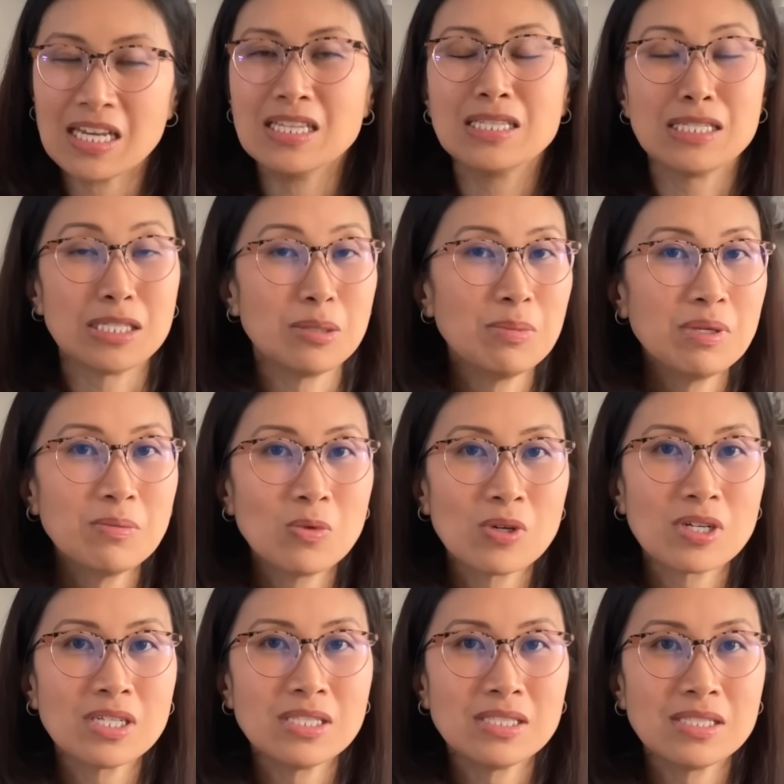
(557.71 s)
a little bit
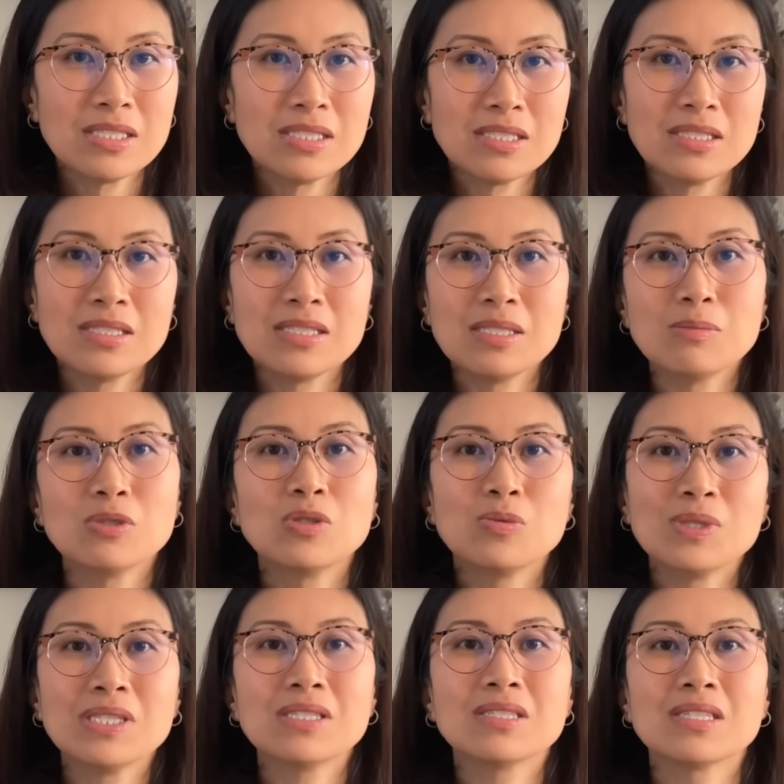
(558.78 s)
more consistency
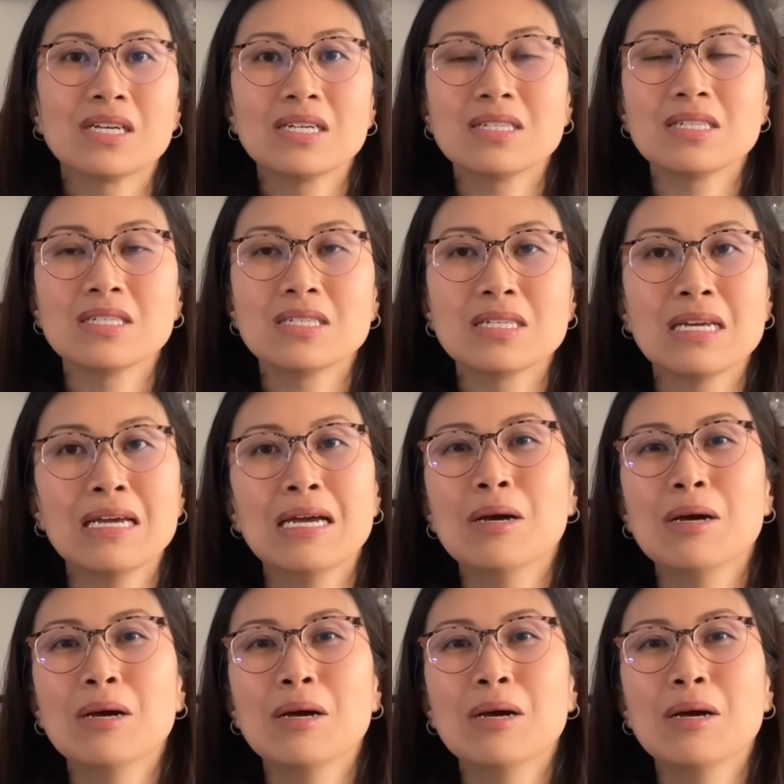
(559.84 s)
between the sizes.